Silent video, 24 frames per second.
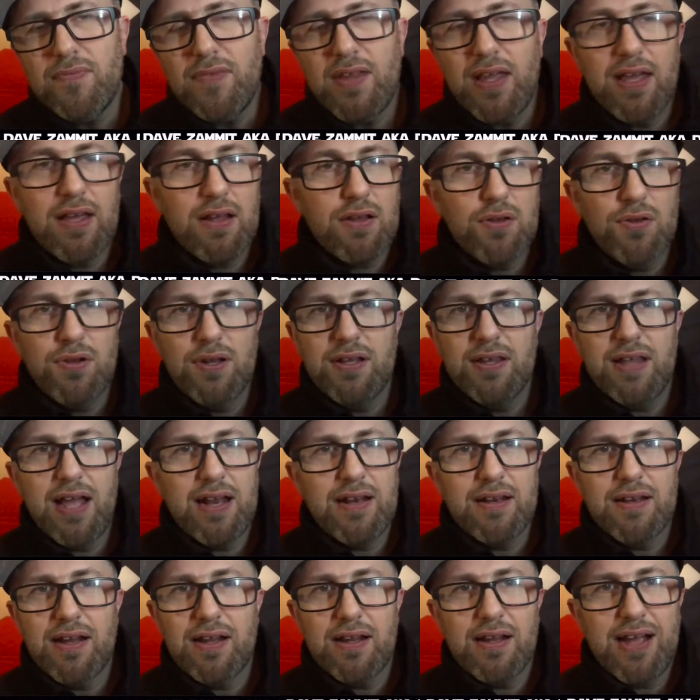including
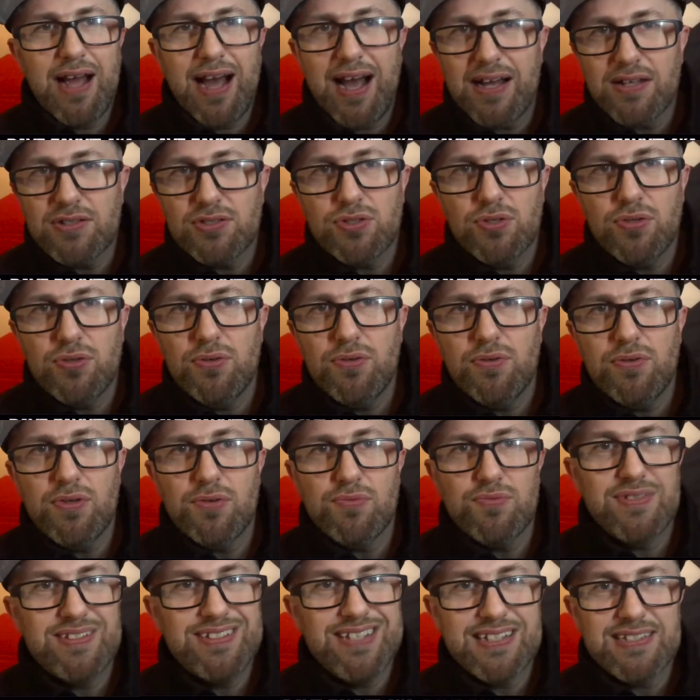that cartoon, The
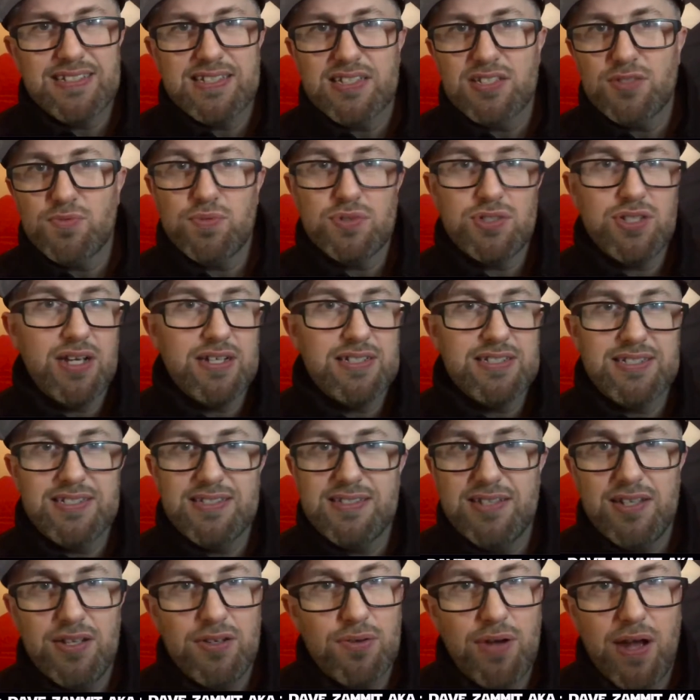Resistance, which I
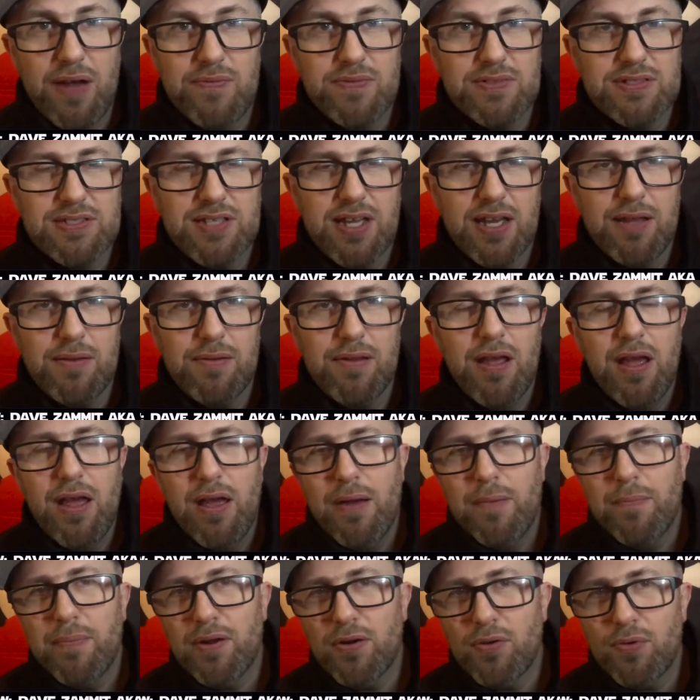still haven't seen,
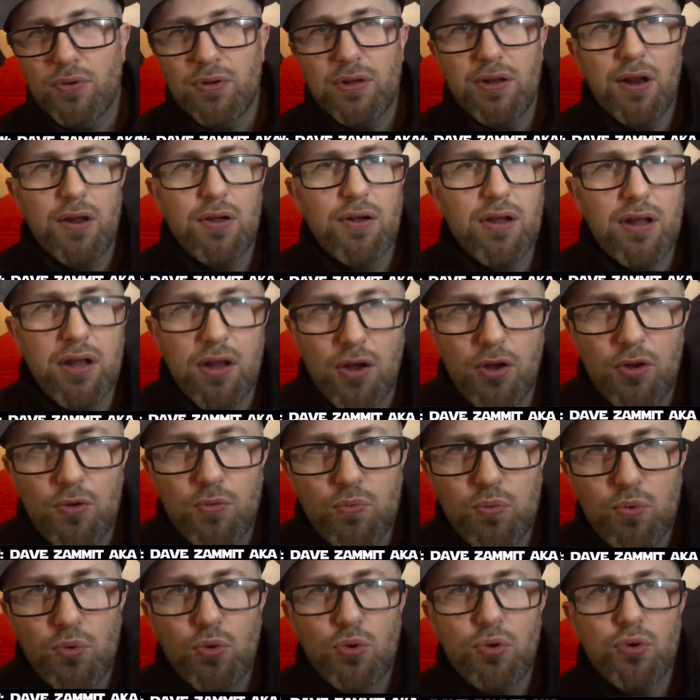but
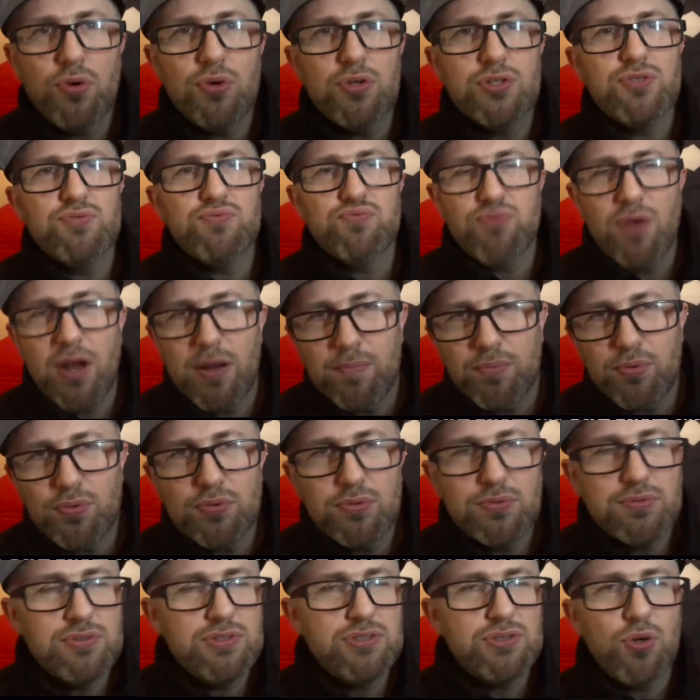Clone Wars,
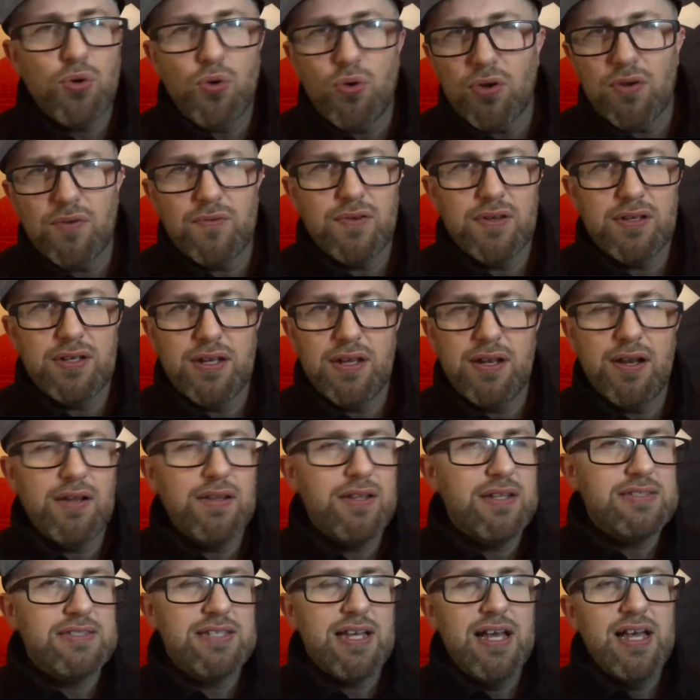Rebels, all of it.
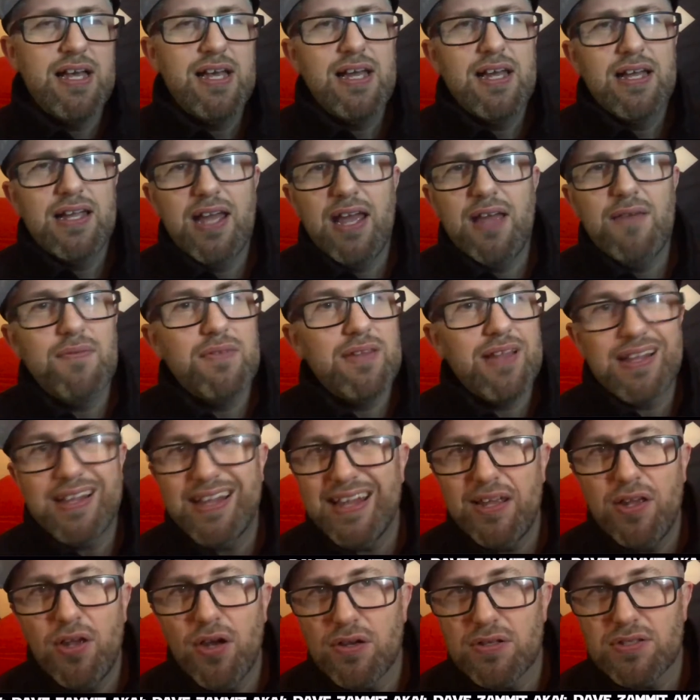There's even the
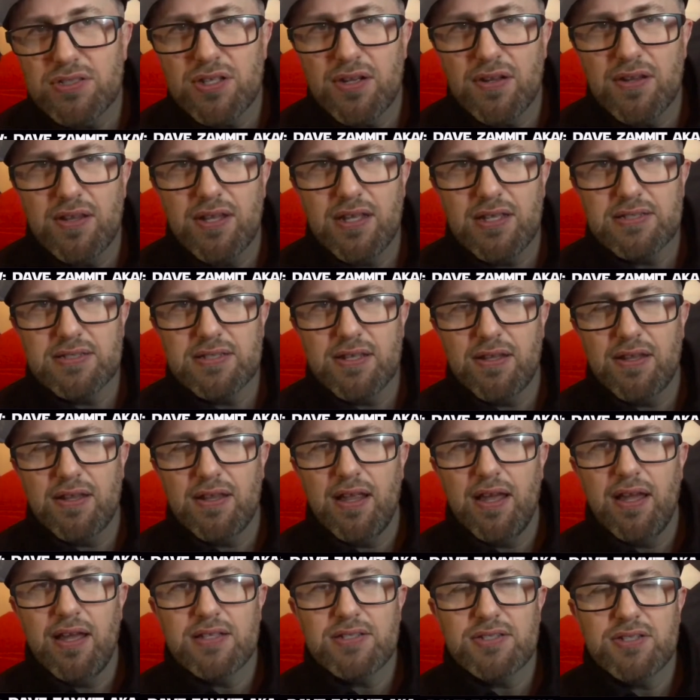Lego sort of things that are
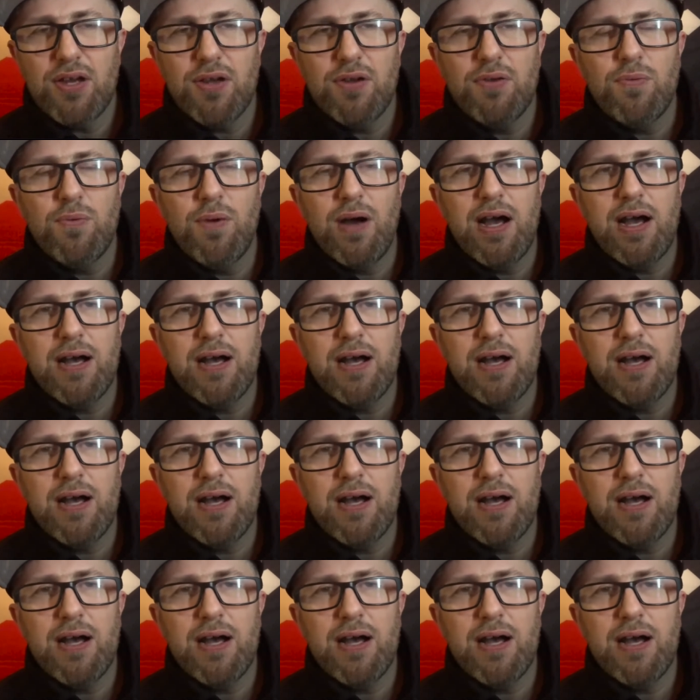there. So